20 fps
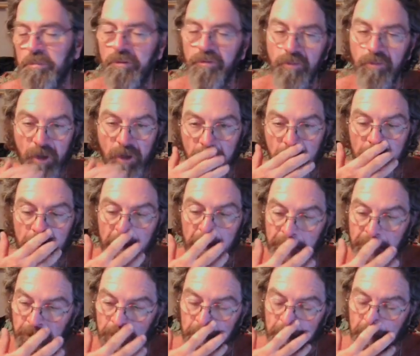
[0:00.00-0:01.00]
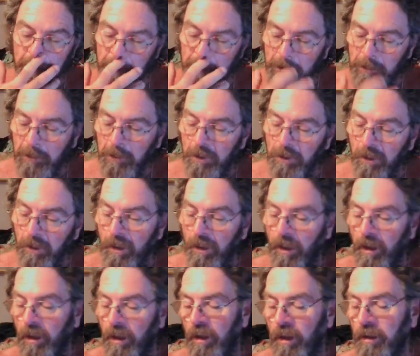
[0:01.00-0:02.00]
may provide an answer to
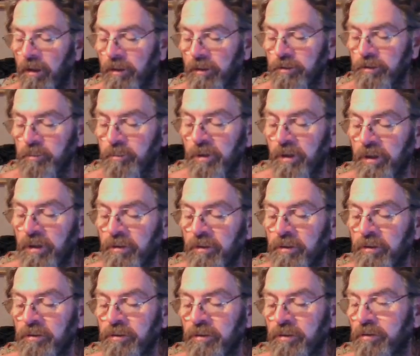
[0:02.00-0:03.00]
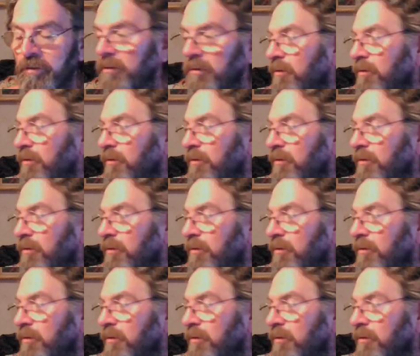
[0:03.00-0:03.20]
explain